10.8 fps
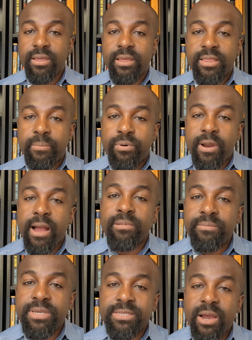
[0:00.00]
The problem
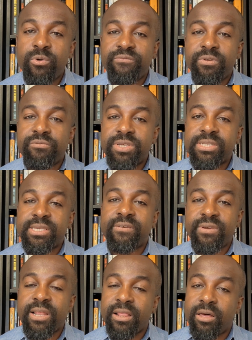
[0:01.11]
is that we've been
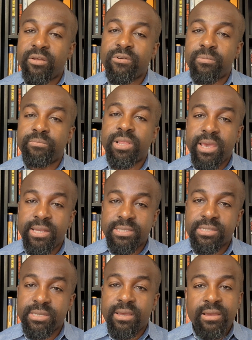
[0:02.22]
receiving a lot of complaints